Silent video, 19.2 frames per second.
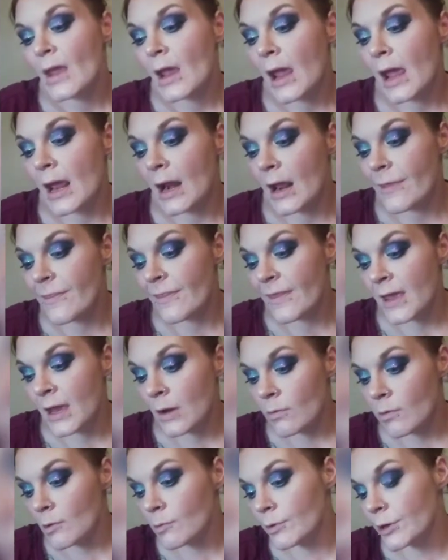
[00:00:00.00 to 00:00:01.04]
And I
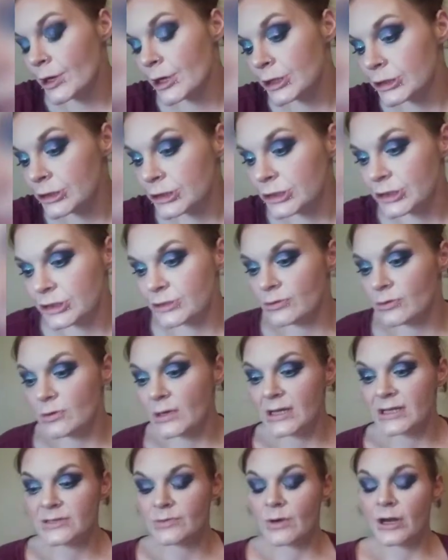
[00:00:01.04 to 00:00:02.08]
think what we're going to
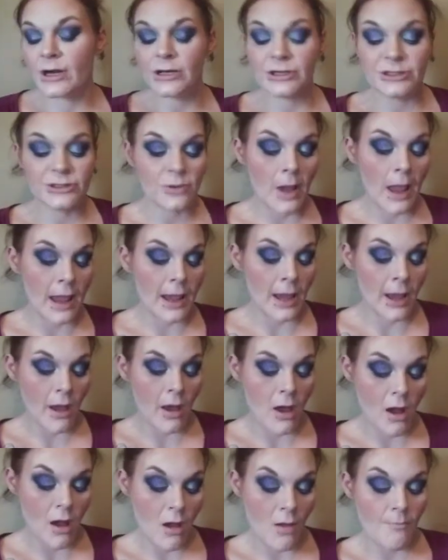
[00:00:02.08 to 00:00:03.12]
do is we're going to do a
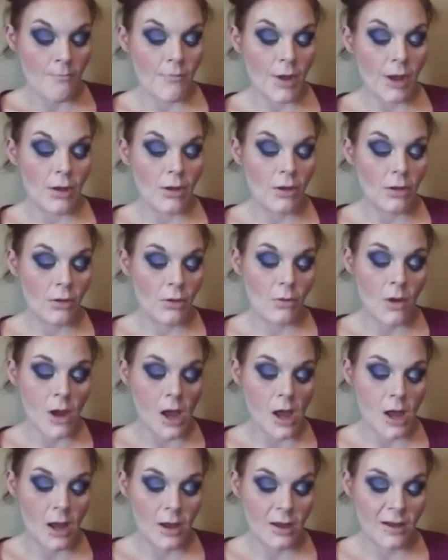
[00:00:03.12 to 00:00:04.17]
combo
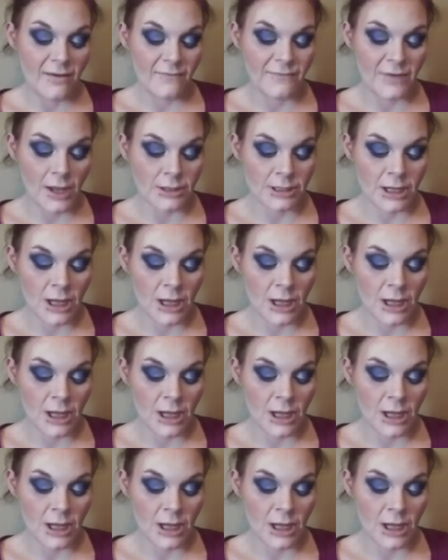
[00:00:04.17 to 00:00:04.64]
of